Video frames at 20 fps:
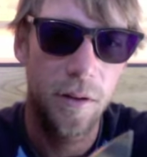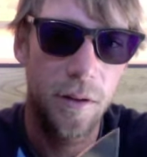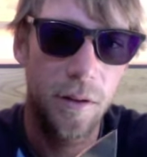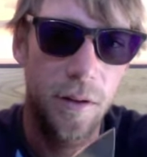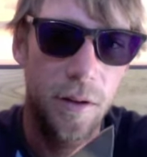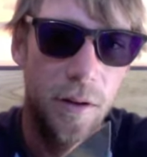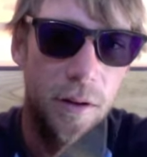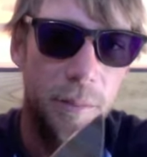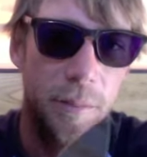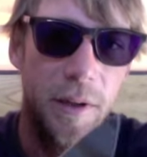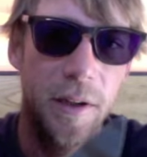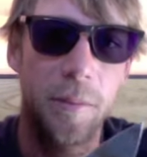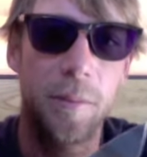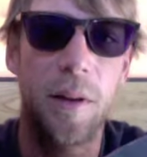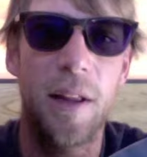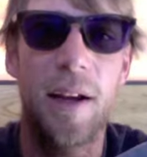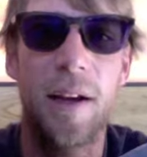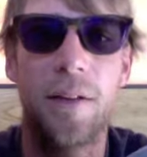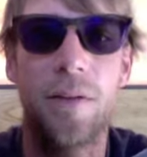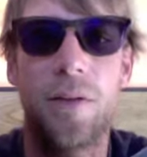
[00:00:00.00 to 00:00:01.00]
the bead
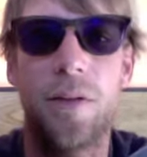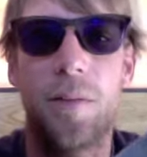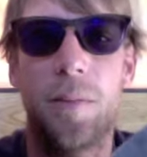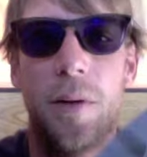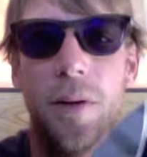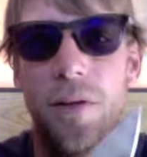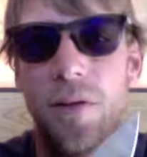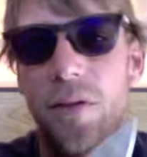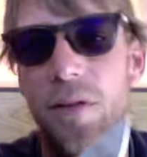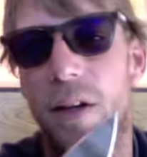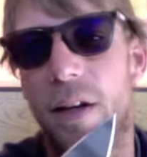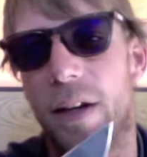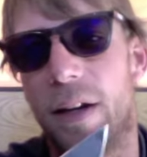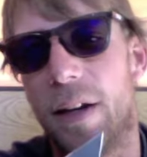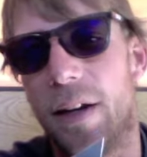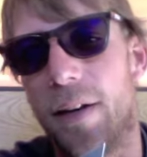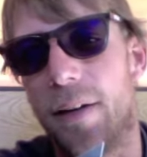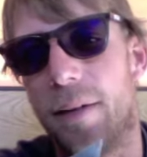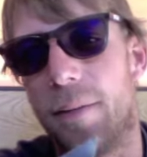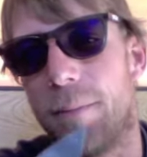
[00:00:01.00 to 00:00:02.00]
blast as much as I
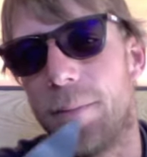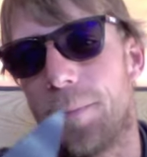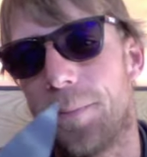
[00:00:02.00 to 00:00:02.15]
can.